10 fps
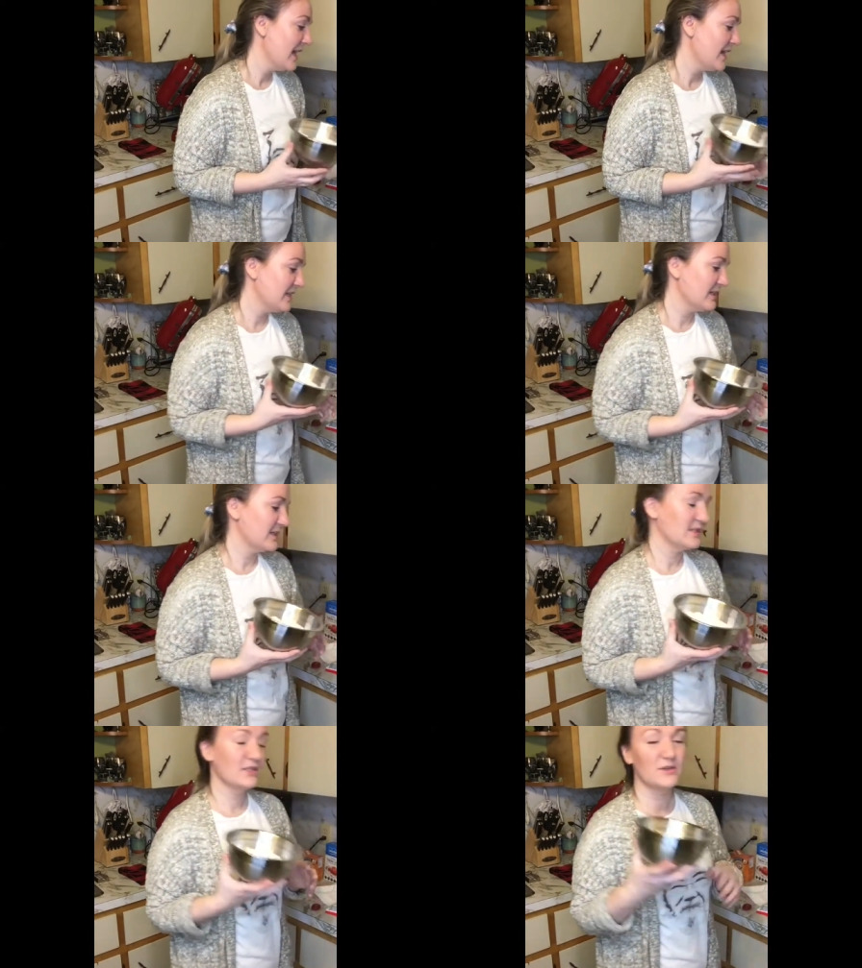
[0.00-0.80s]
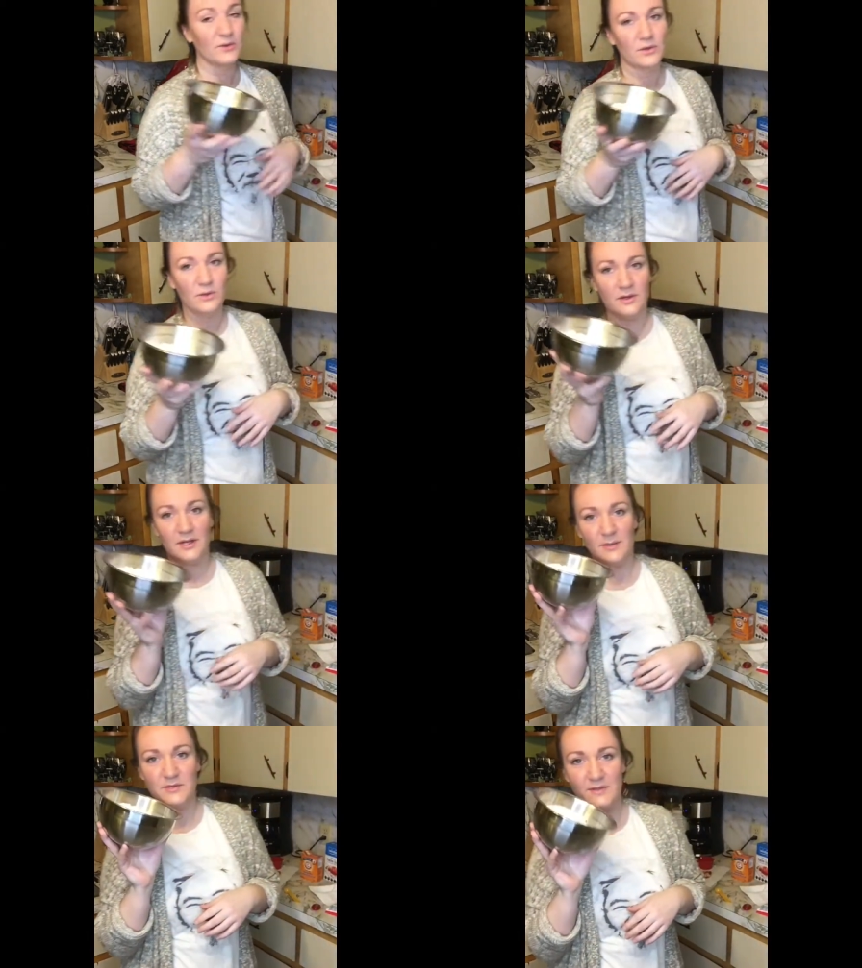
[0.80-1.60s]
And it's 2 1/4
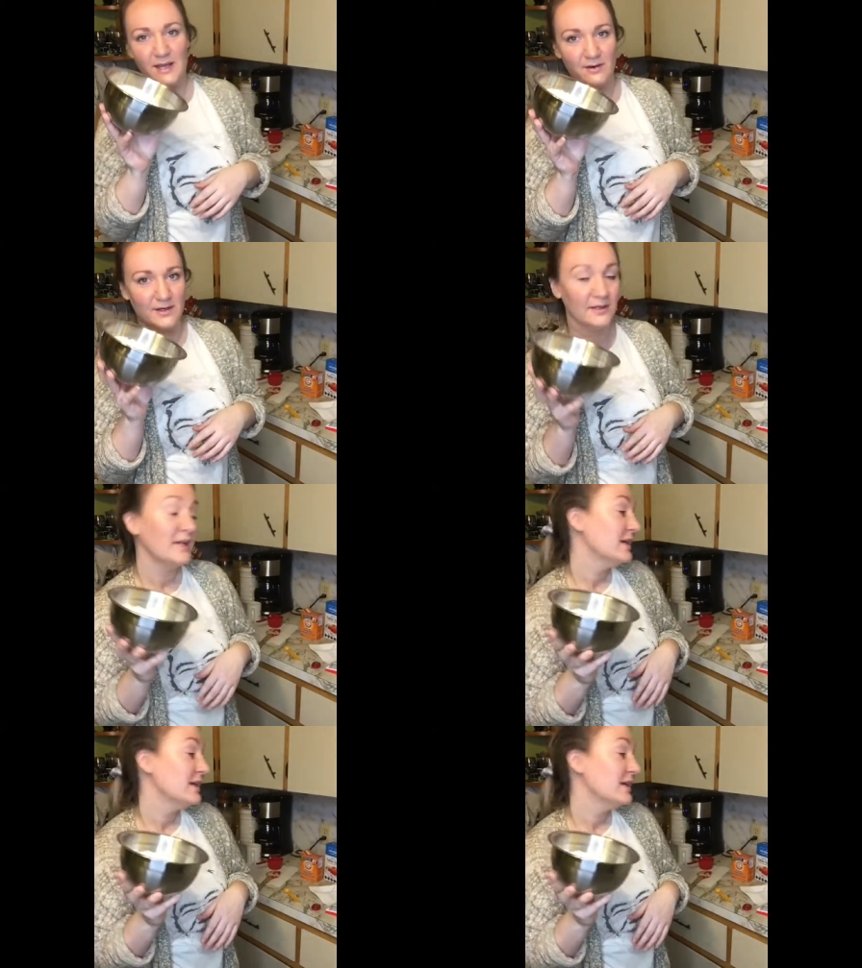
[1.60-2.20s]
cups flour.